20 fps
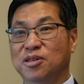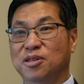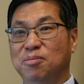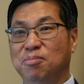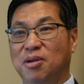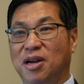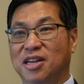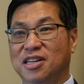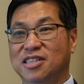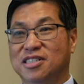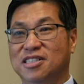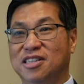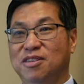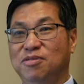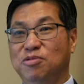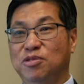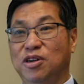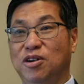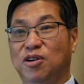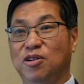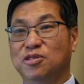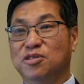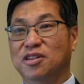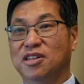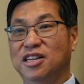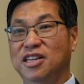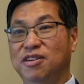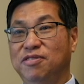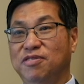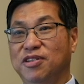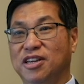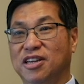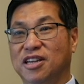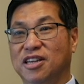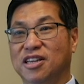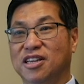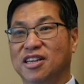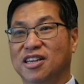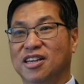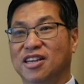modern medicine, we're also
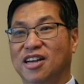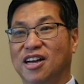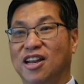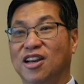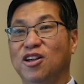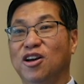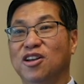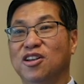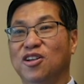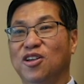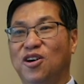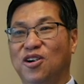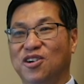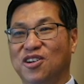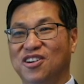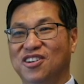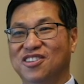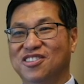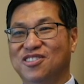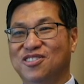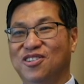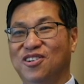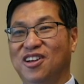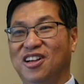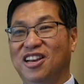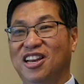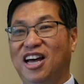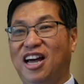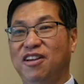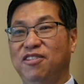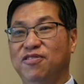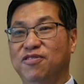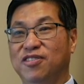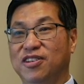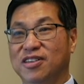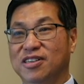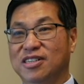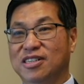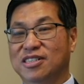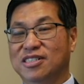living a lot longer. So our
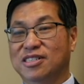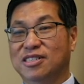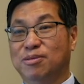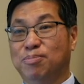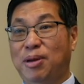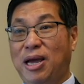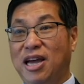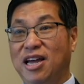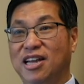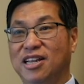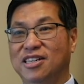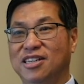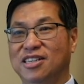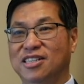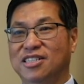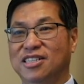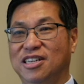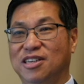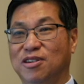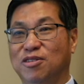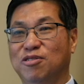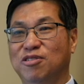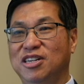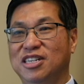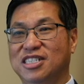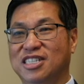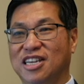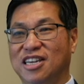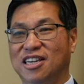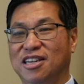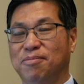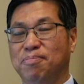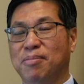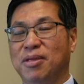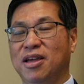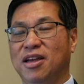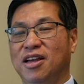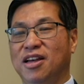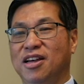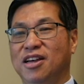lifespan is increasing.
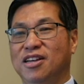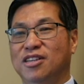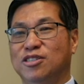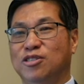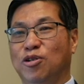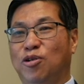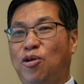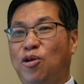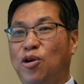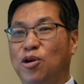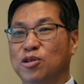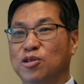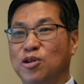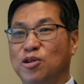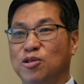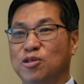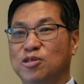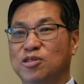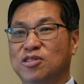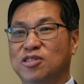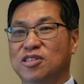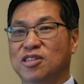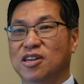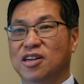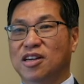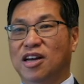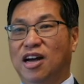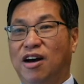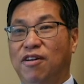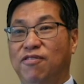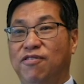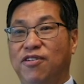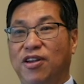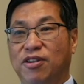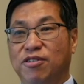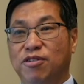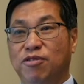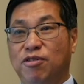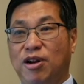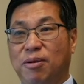So all those are
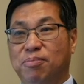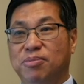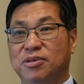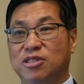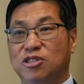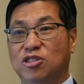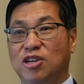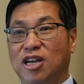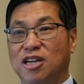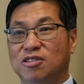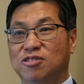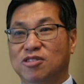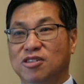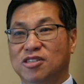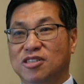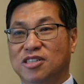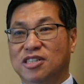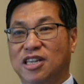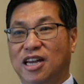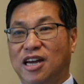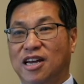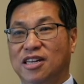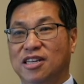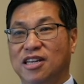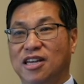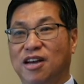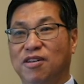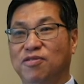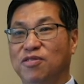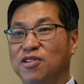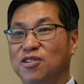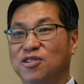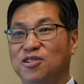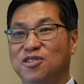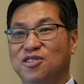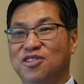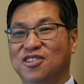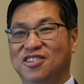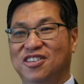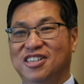very rapid changes that
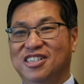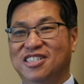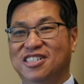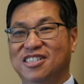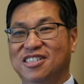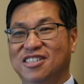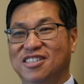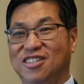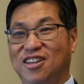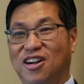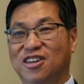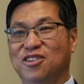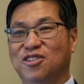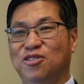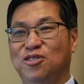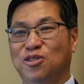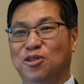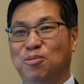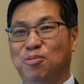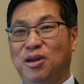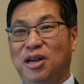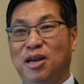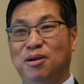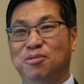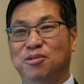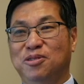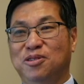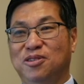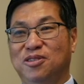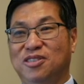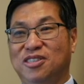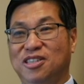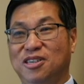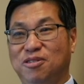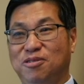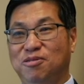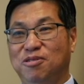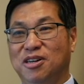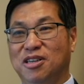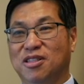evolution is not going to be able to
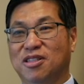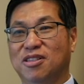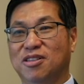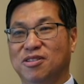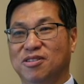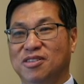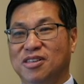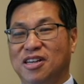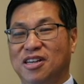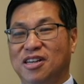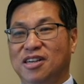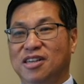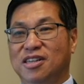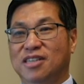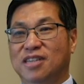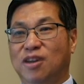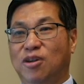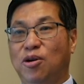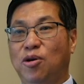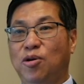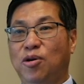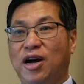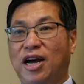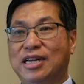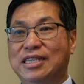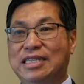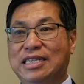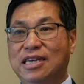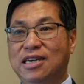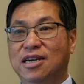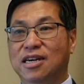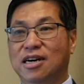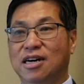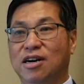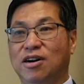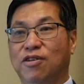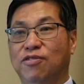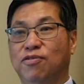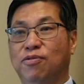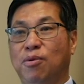deal with. The whole idea
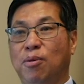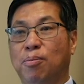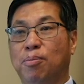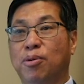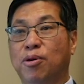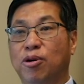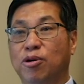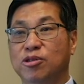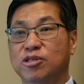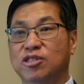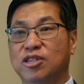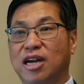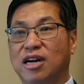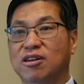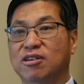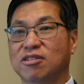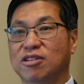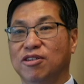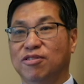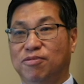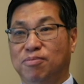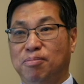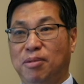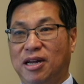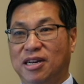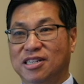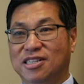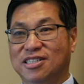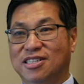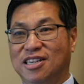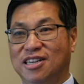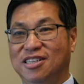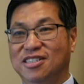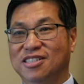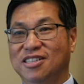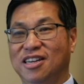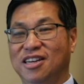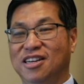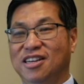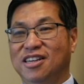of progenerative
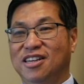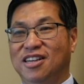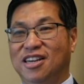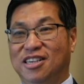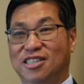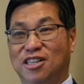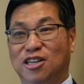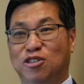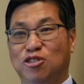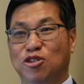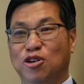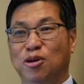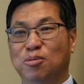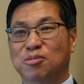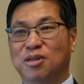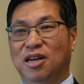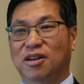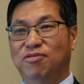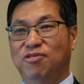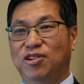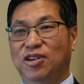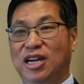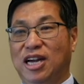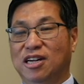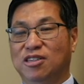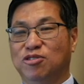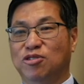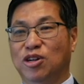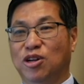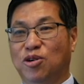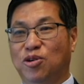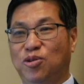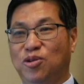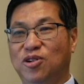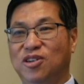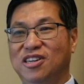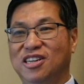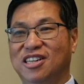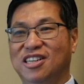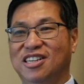medicine is a term that we actually
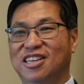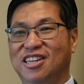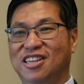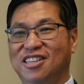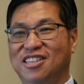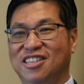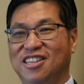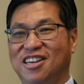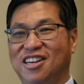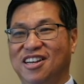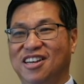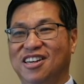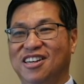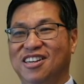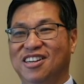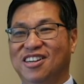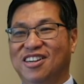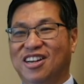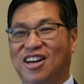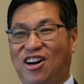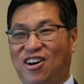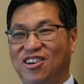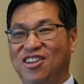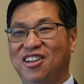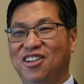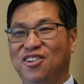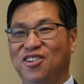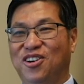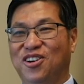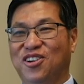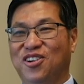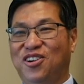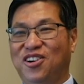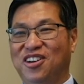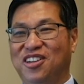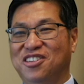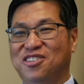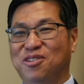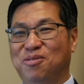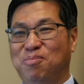coined in the Carle Illinois
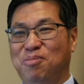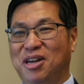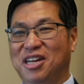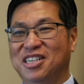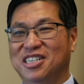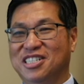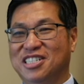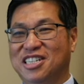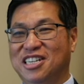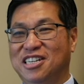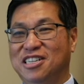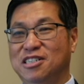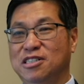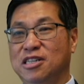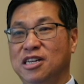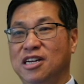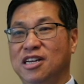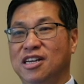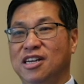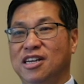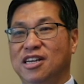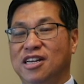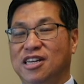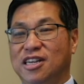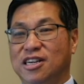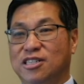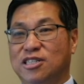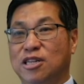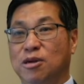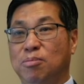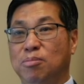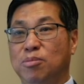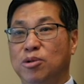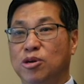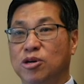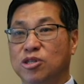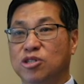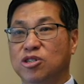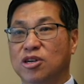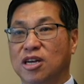College of Medicine. Is the
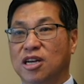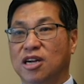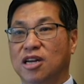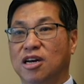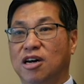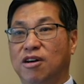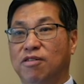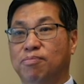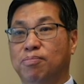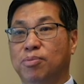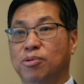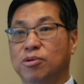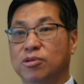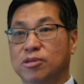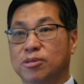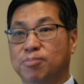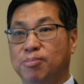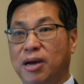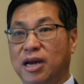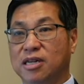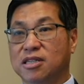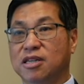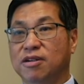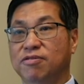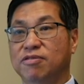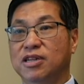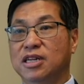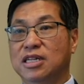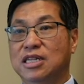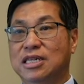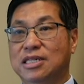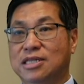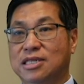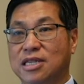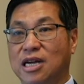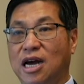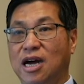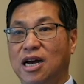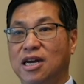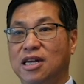merging of prospectively
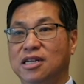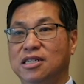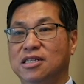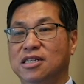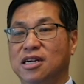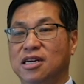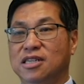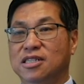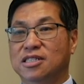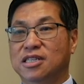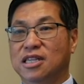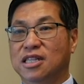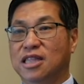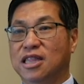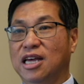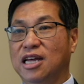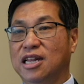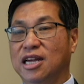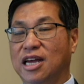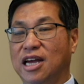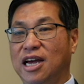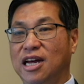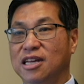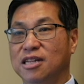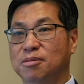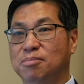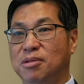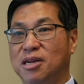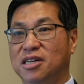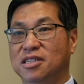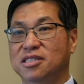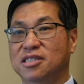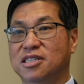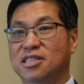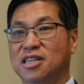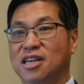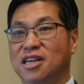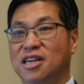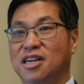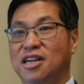designed synthetic elements
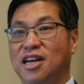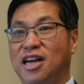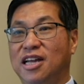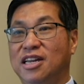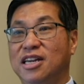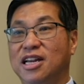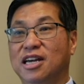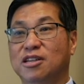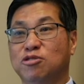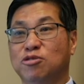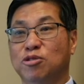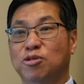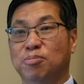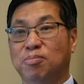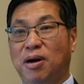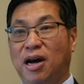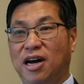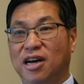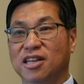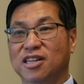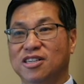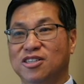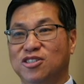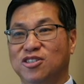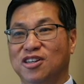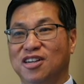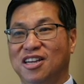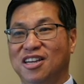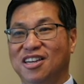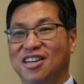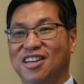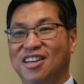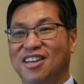and natural biology